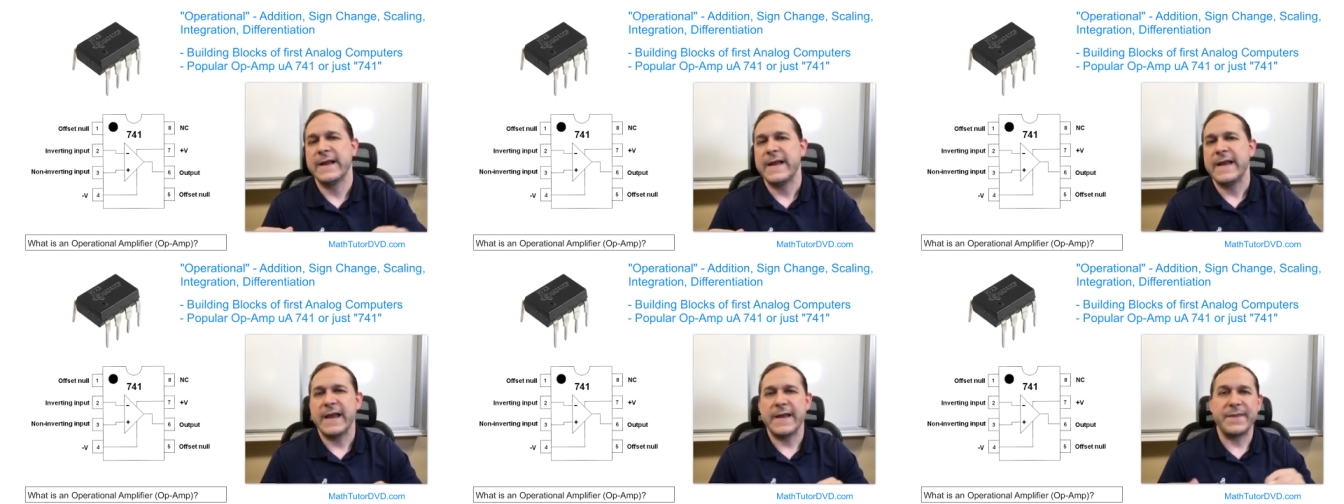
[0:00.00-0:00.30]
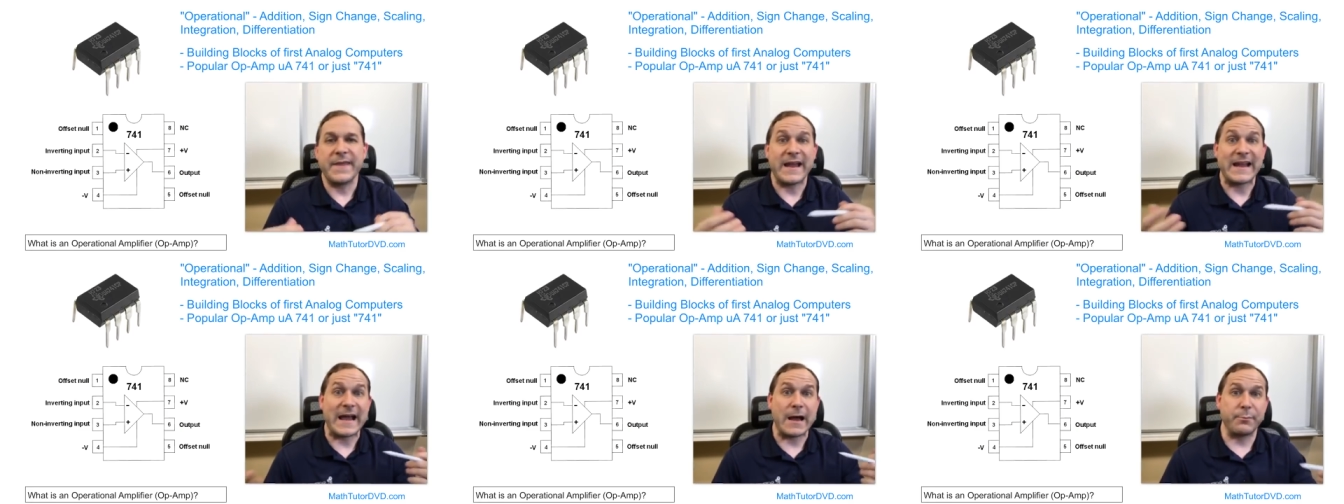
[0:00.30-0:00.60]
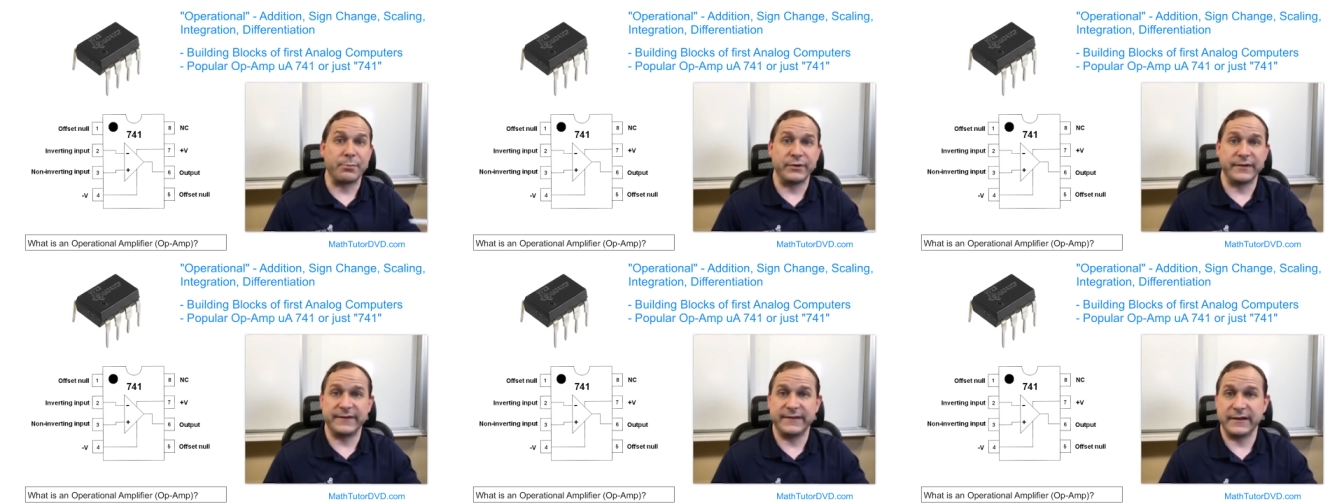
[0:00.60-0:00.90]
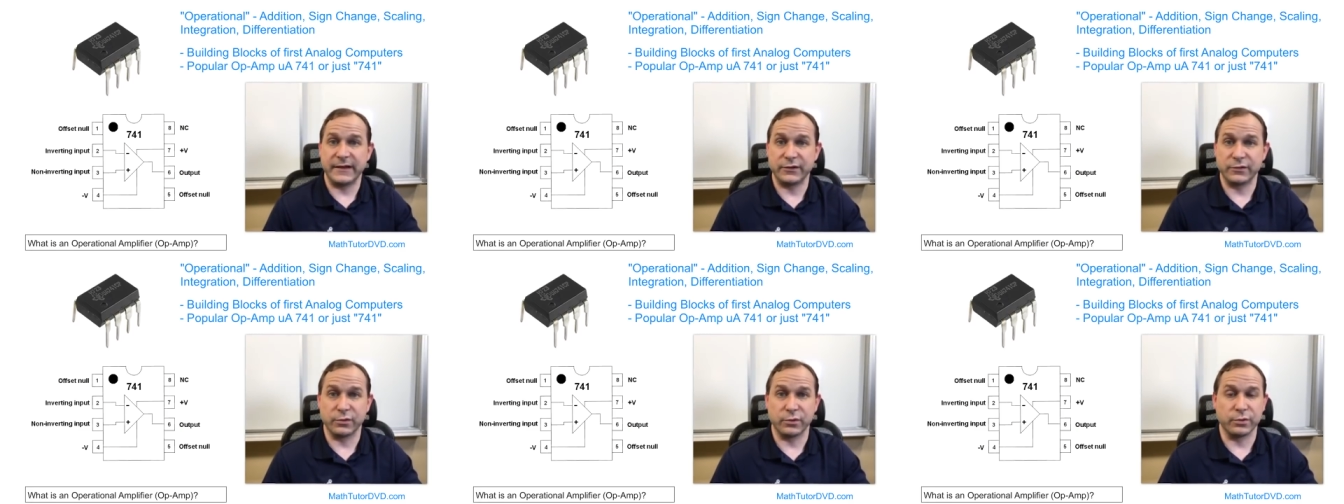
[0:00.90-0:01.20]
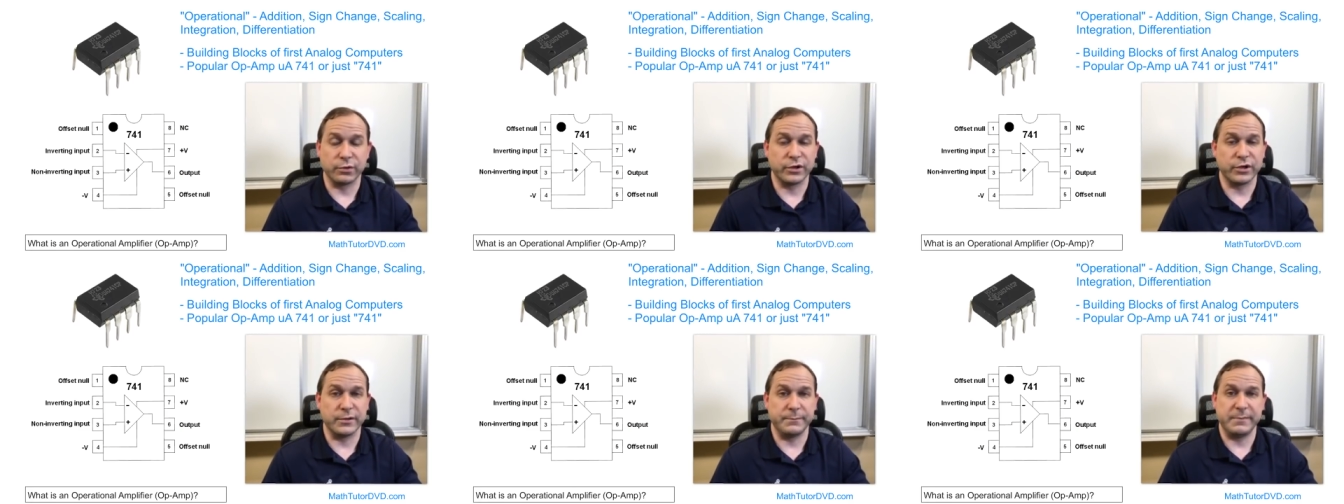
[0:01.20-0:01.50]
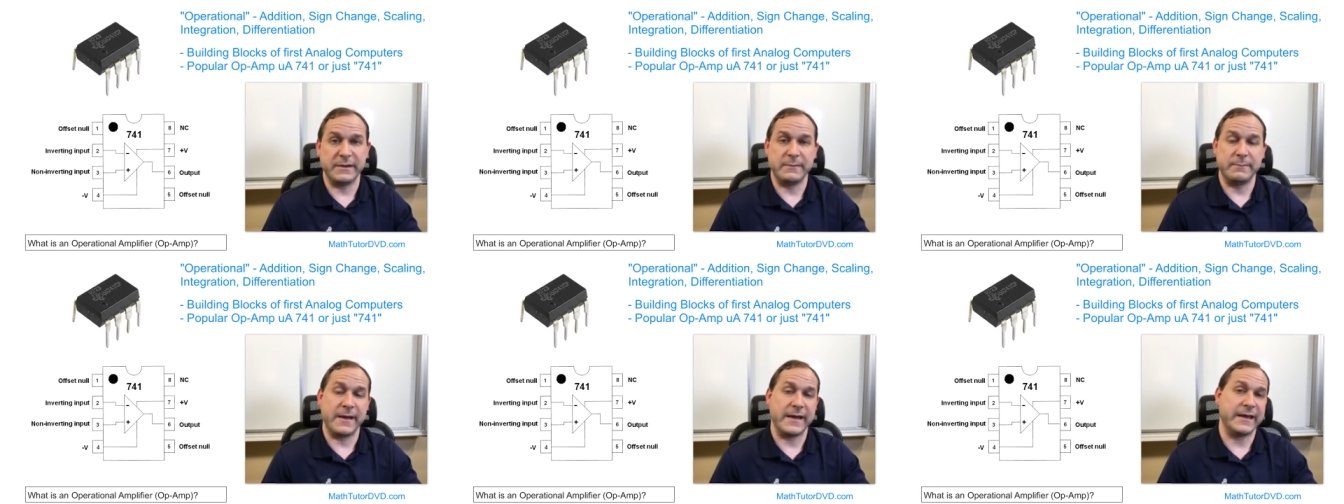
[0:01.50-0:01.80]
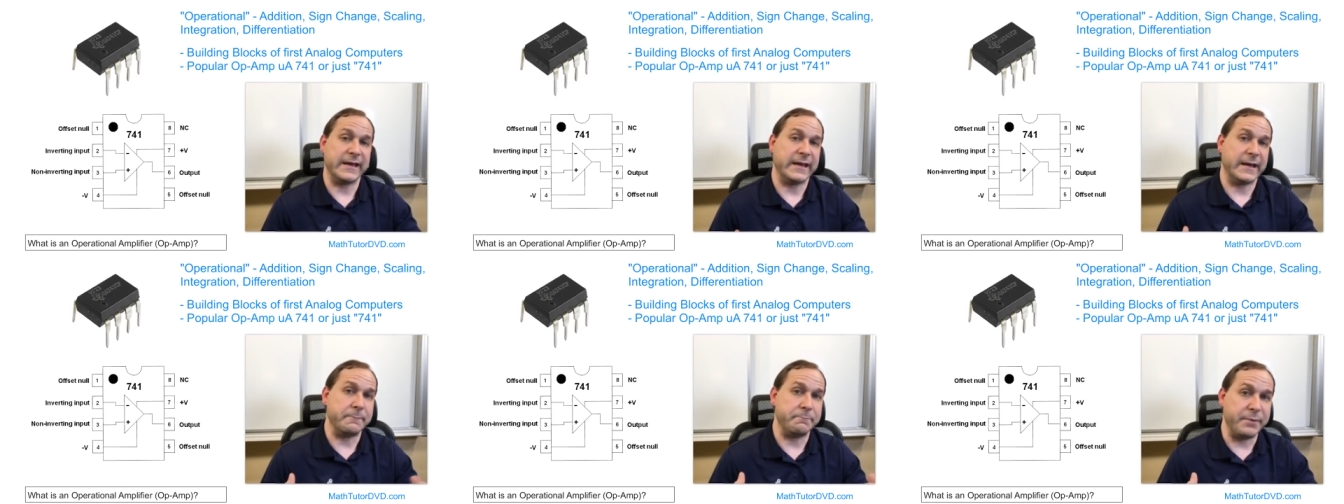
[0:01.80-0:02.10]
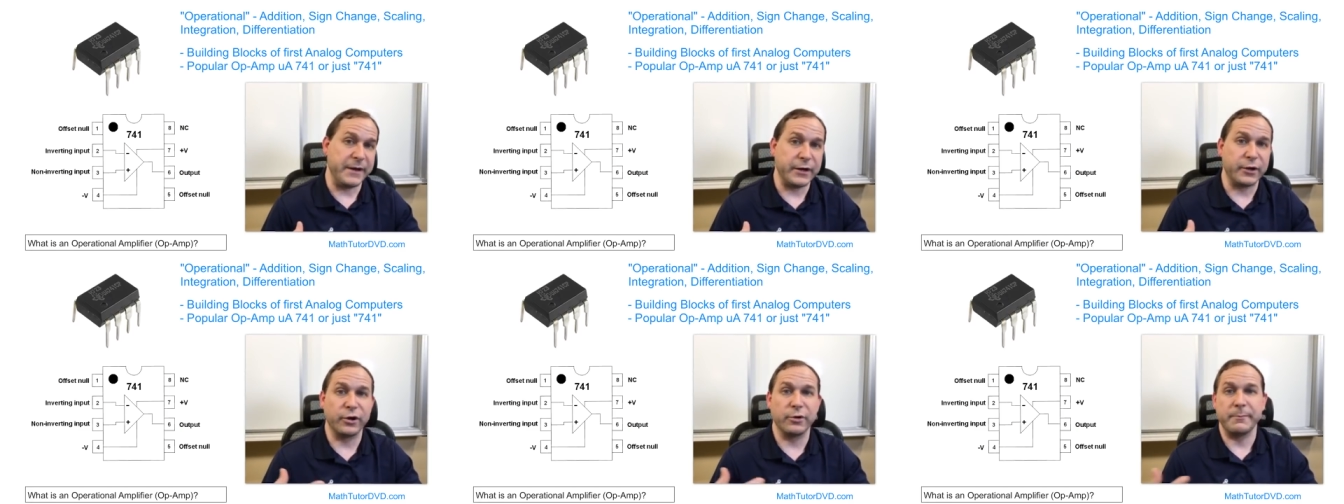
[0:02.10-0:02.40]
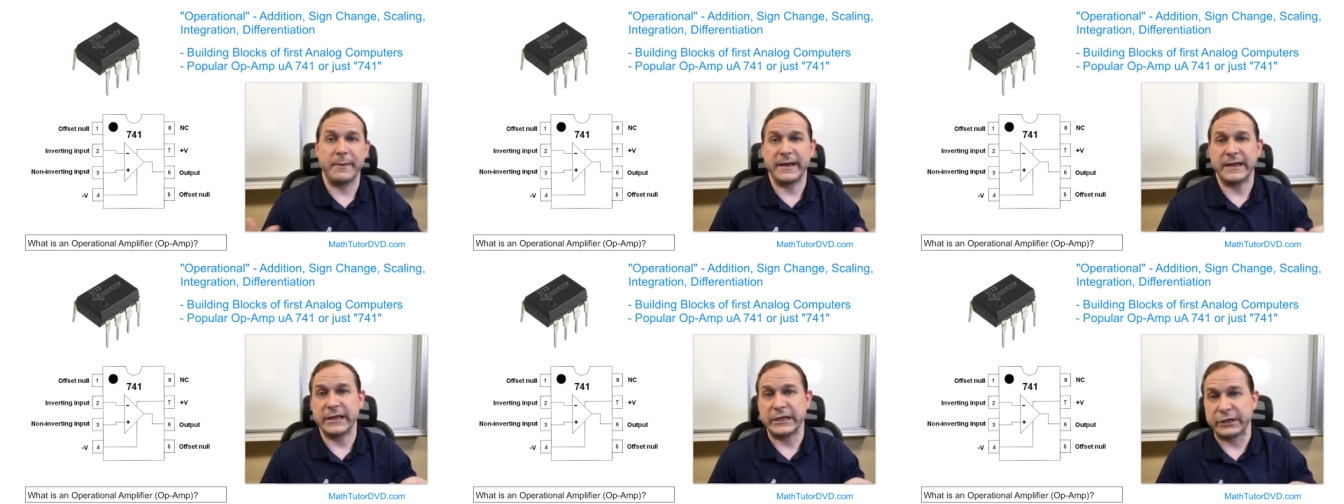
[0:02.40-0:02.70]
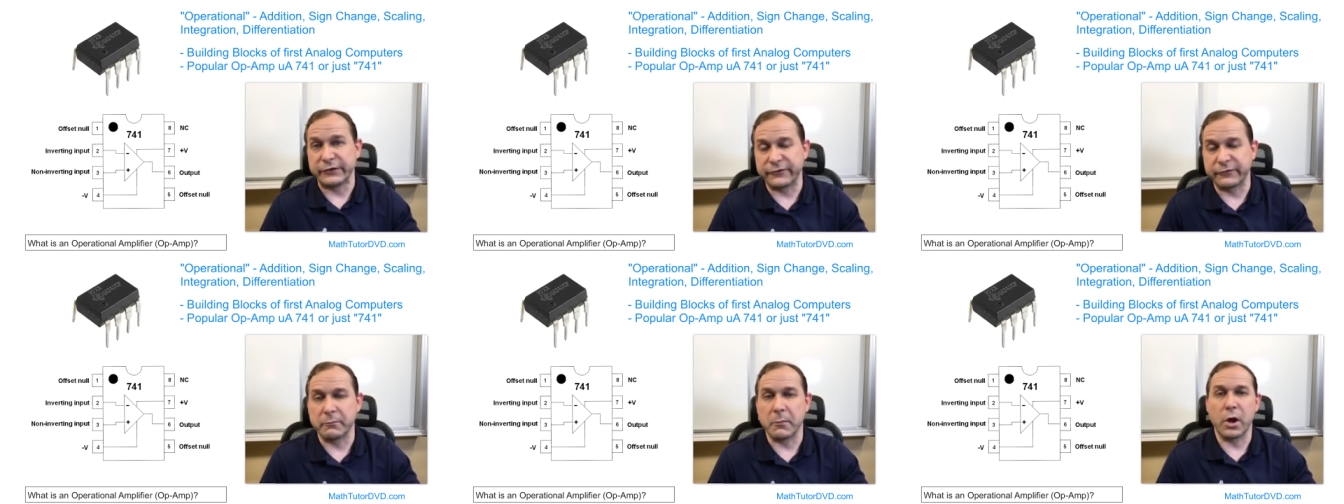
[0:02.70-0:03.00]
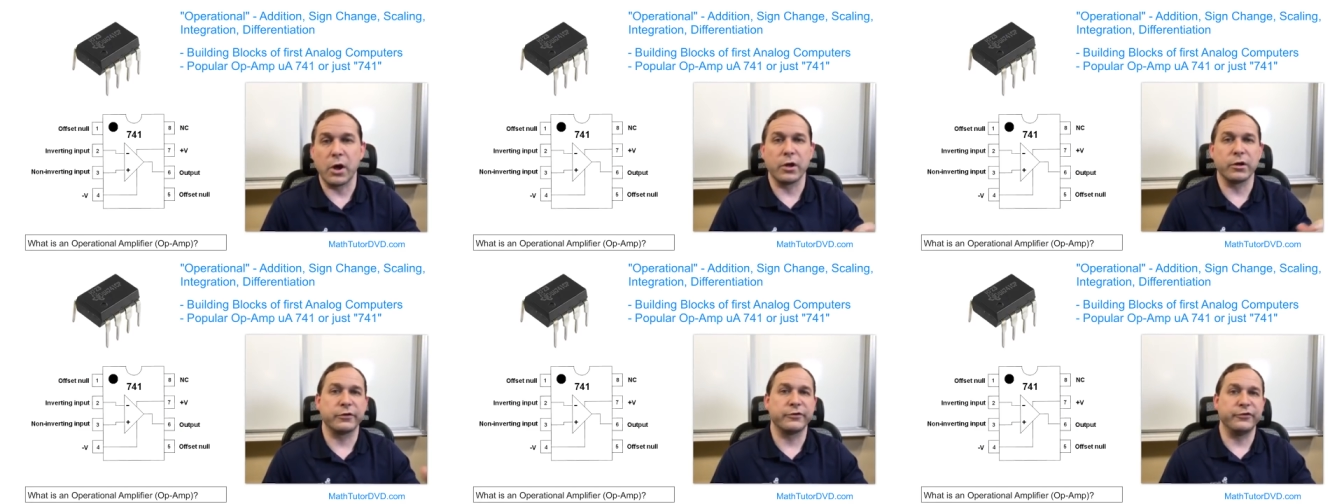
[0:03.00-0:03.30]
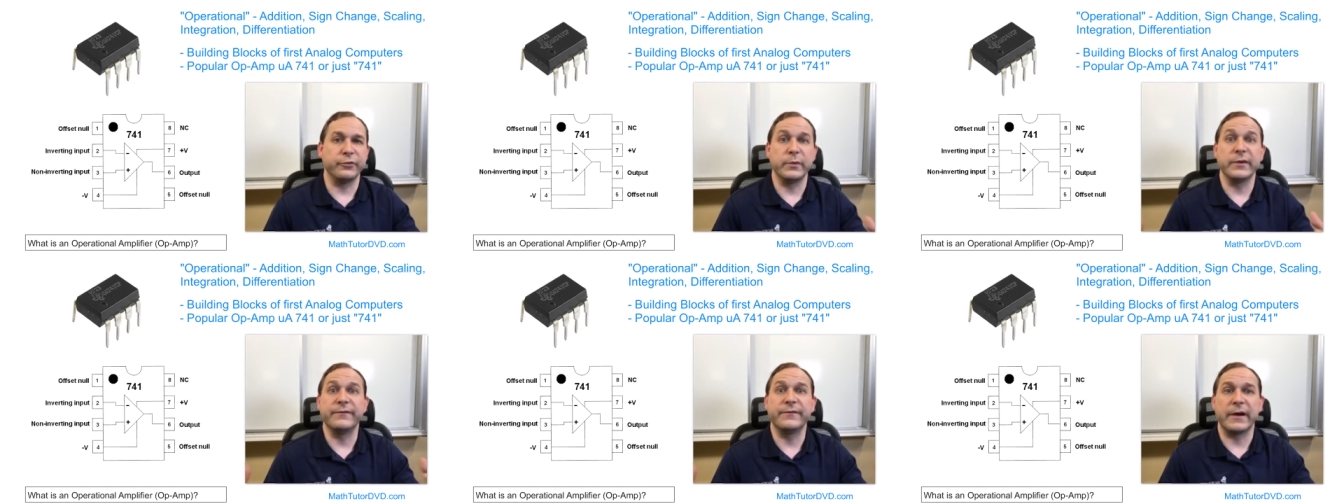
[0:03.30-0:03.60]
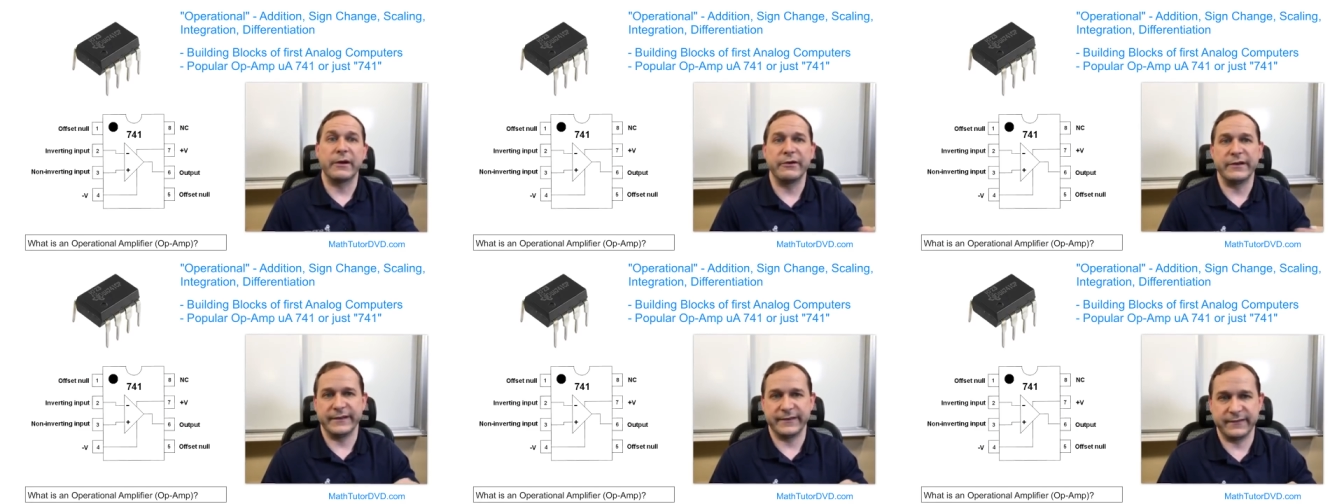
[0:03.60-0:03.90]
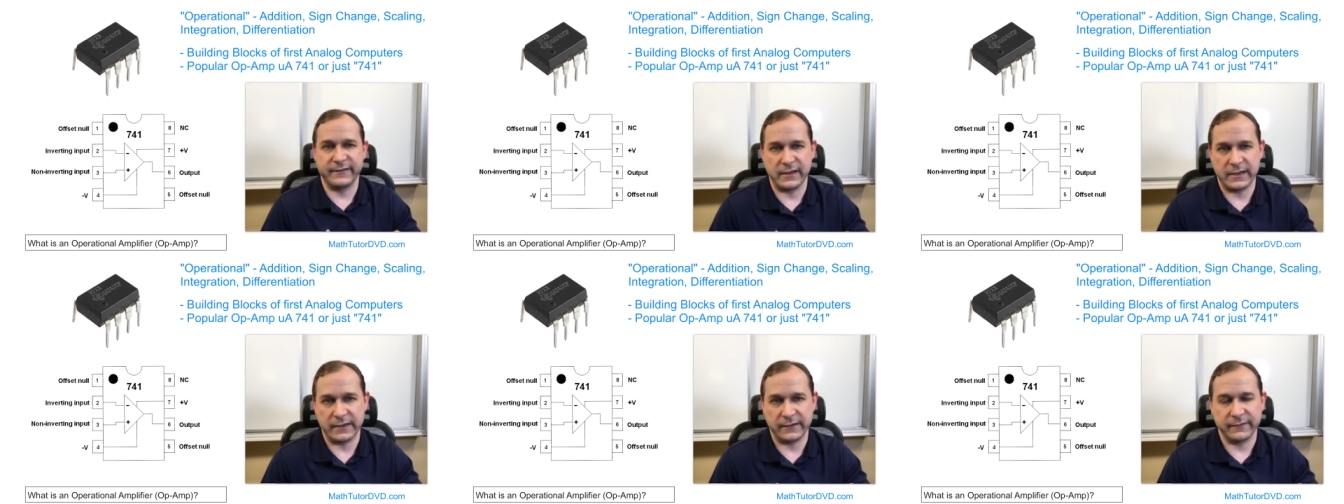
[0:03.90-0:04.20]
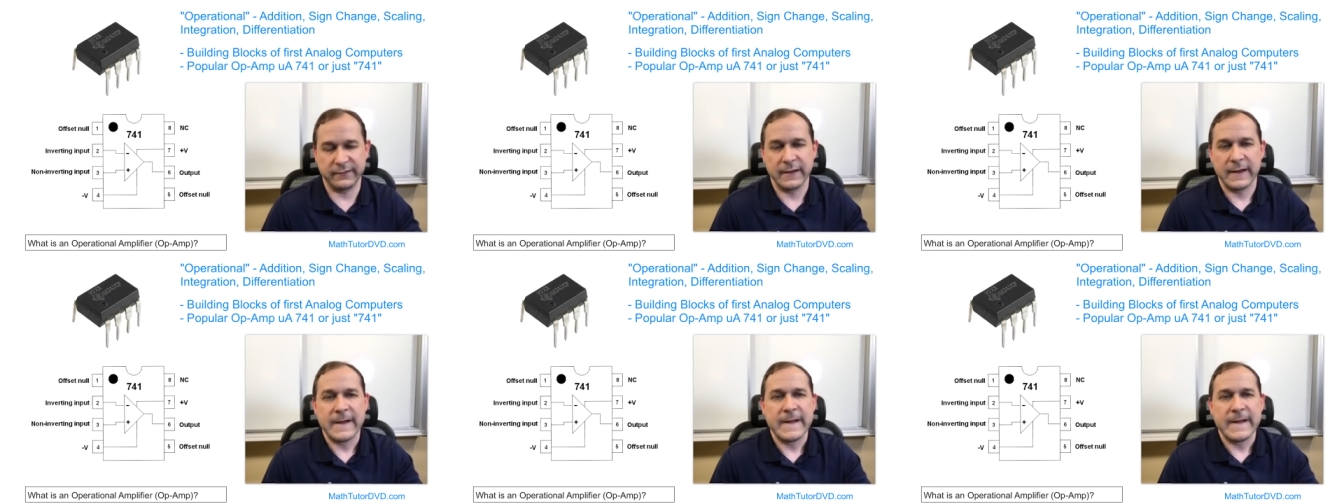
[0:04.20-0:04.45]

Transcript: And that output signal could be making it bigger, making it smaller, doing various things.